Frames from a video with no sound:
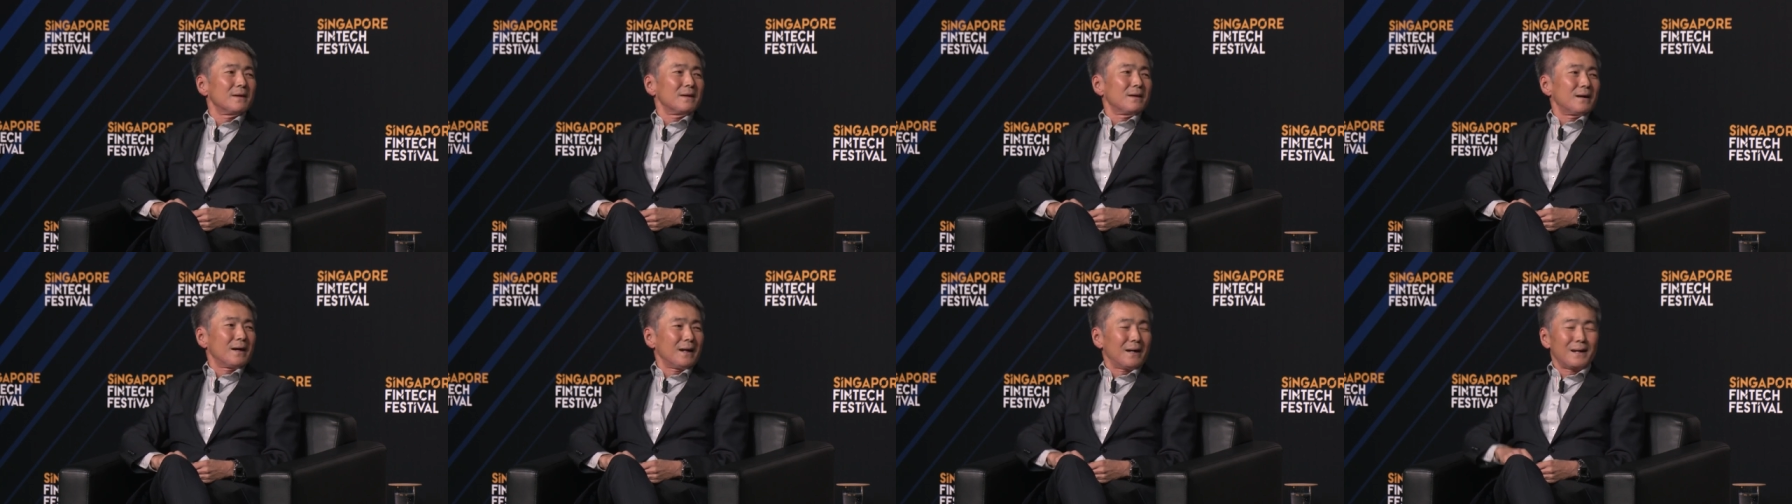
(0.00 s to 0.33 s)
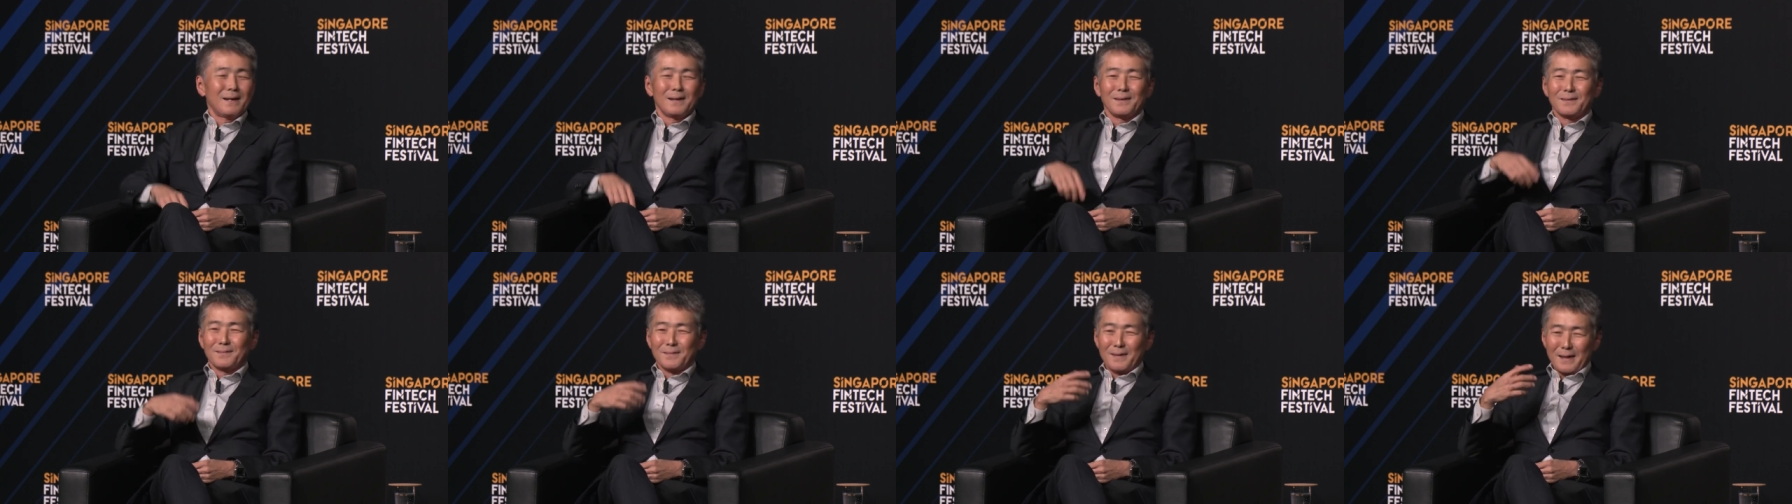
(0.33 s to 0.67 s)

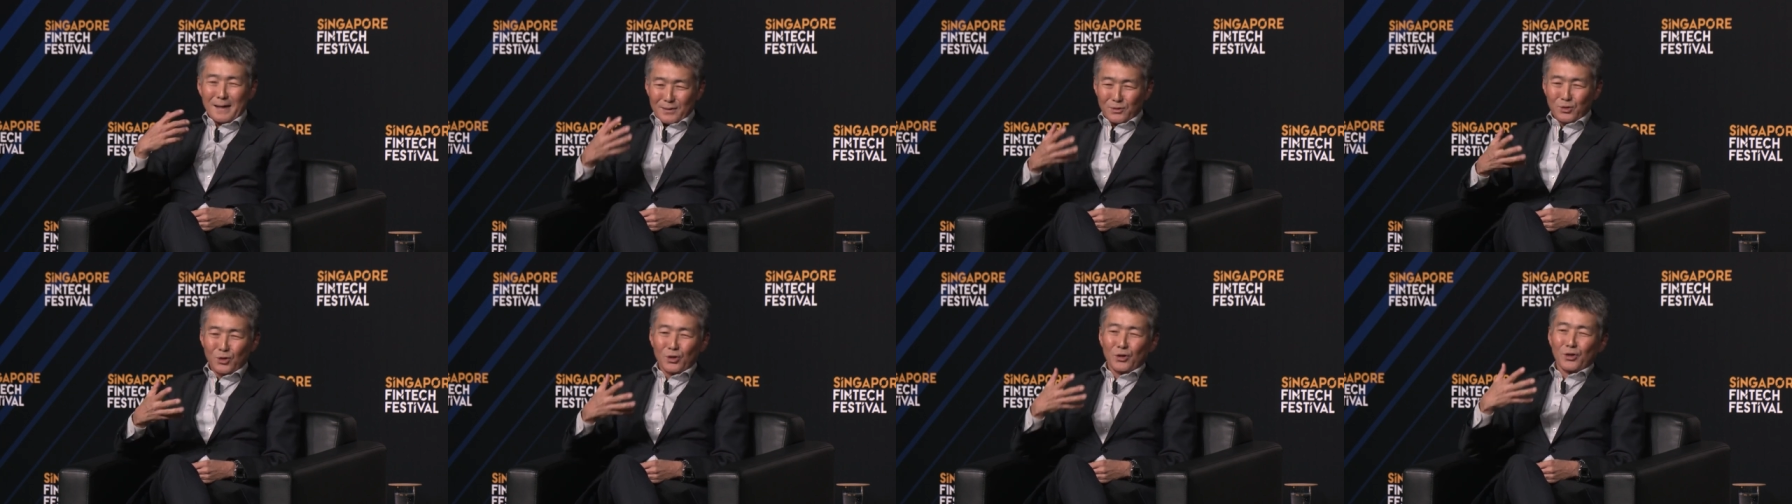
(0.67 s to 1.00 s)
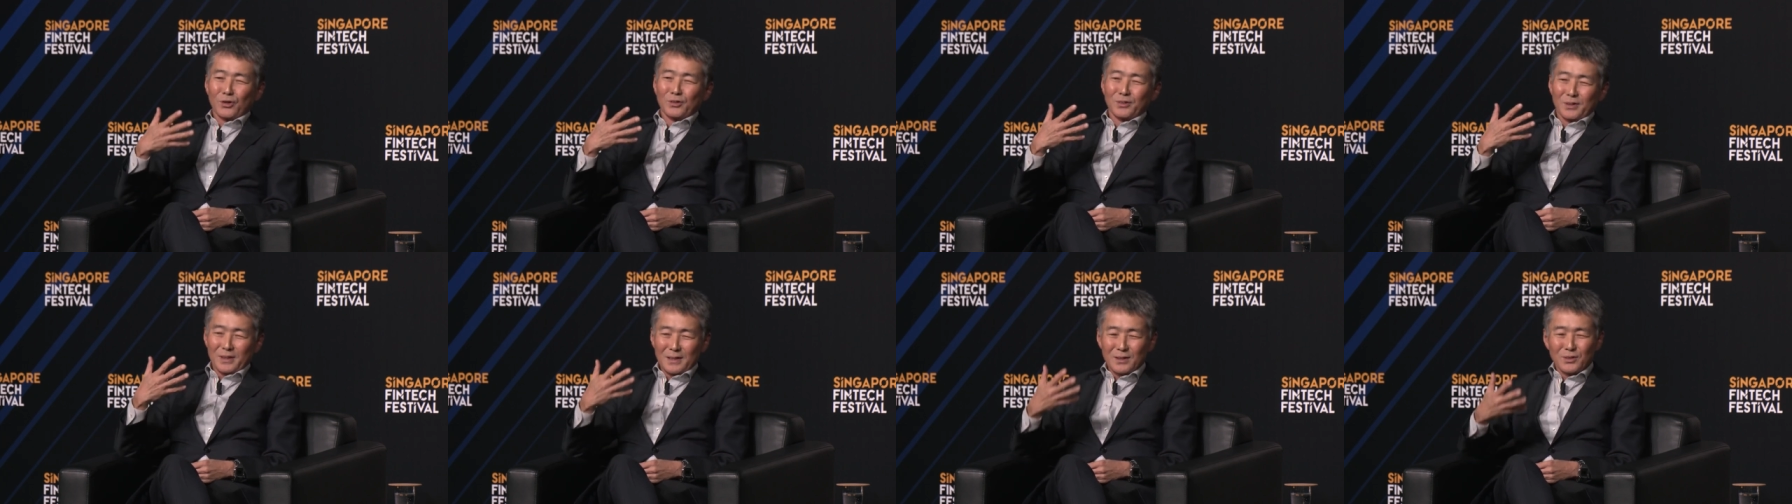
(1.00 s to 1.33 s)
and
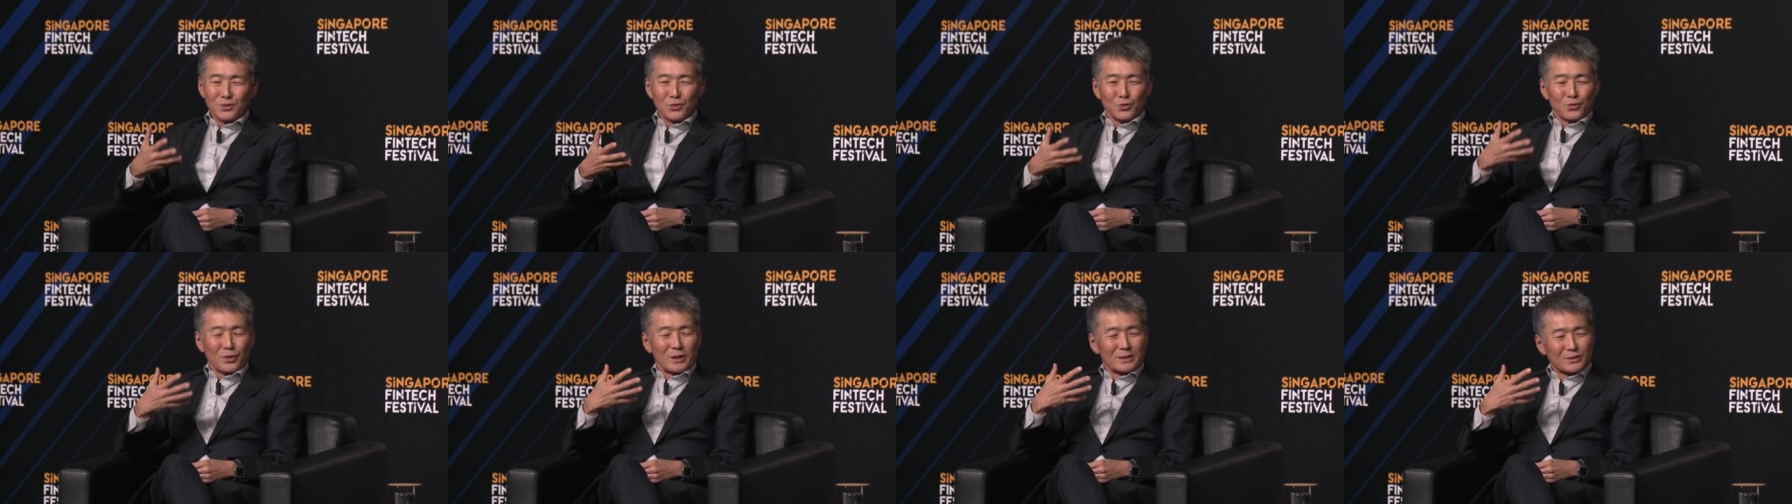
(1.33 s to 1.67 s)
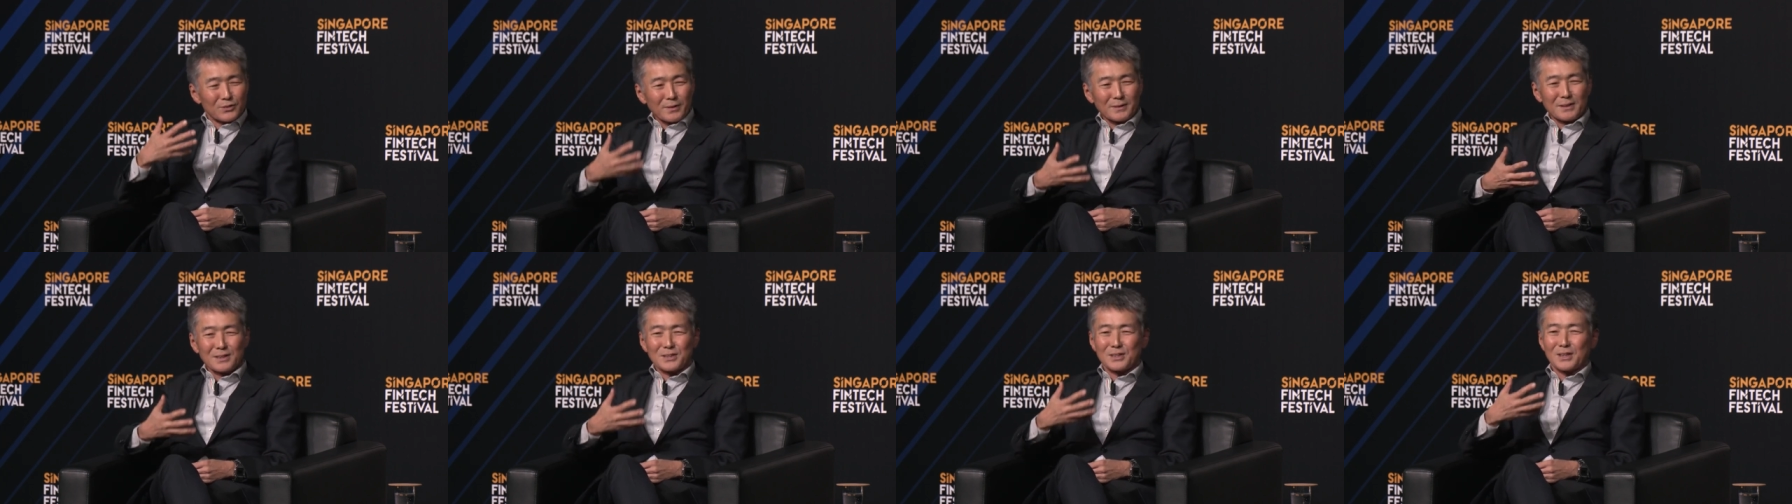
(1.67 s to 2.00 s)
entered into a
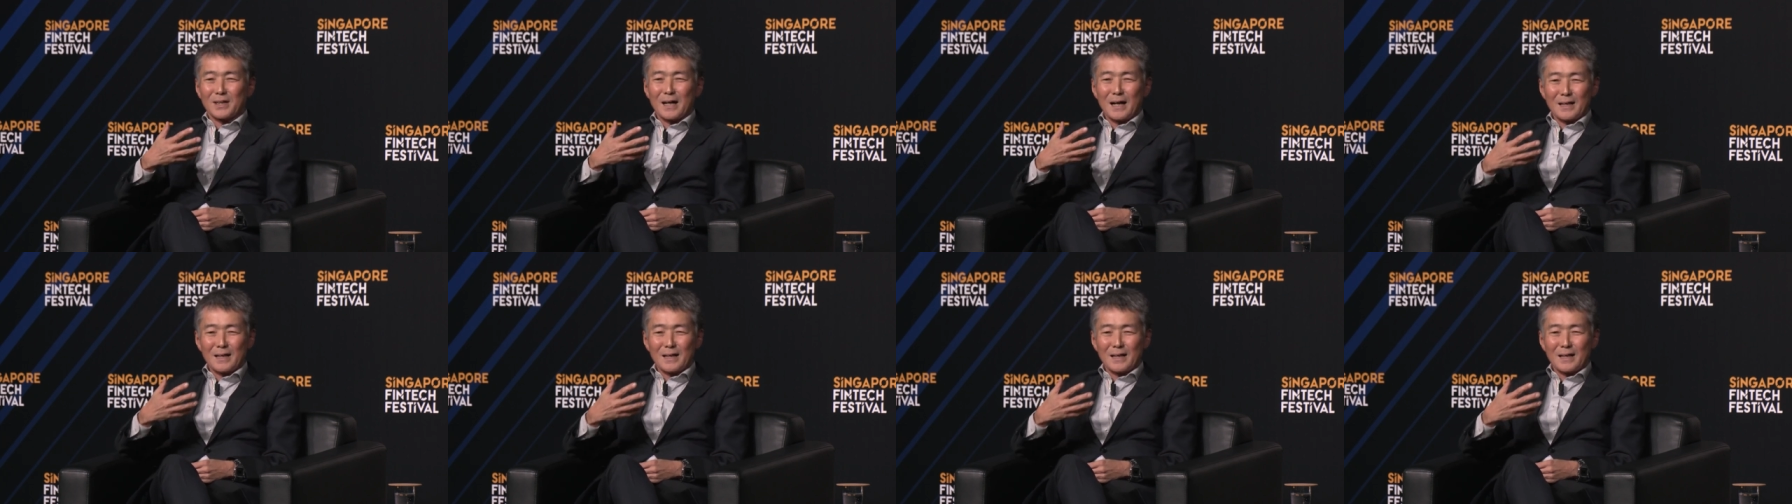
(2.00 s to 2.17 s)
strategic